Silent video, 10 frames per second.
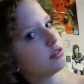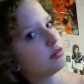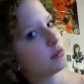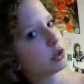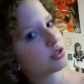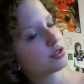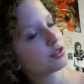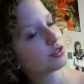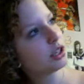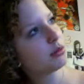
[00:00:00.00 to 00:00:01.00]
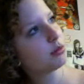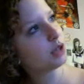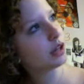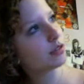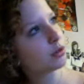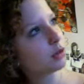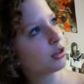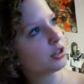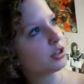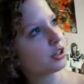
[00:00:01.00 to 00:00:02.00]
most of them, for about a
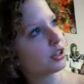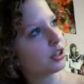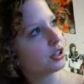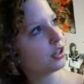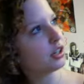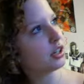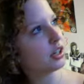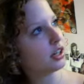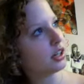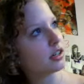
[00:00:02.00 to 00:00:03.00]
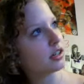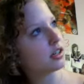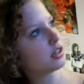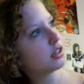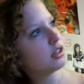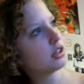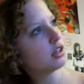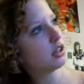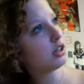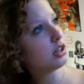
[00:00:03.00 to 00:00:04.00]
year, and
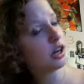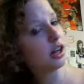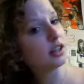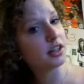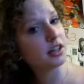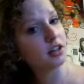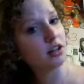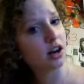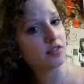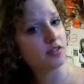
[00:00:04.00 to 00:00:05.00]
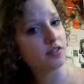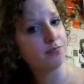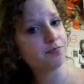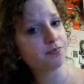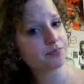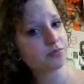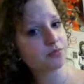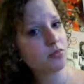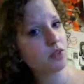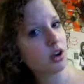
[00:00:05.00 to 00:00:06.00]
I think a lot of them
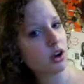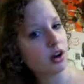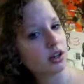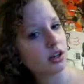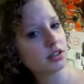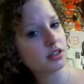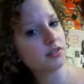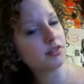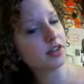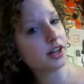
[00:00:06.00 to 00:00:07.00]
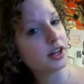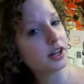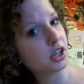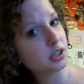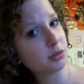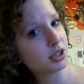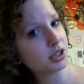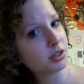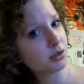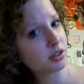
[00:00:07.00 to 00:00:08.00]
are very locked up at
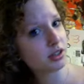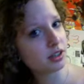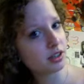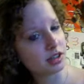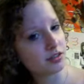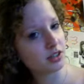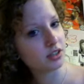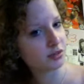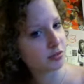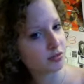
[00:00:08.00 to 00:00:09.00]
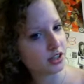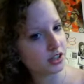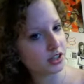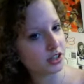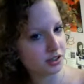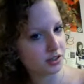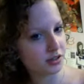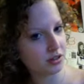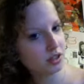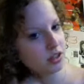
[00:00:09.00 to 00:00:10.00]
this point. I've got some very,
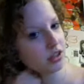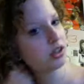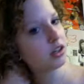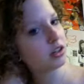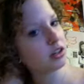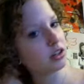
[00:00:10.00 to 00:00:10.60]
they're a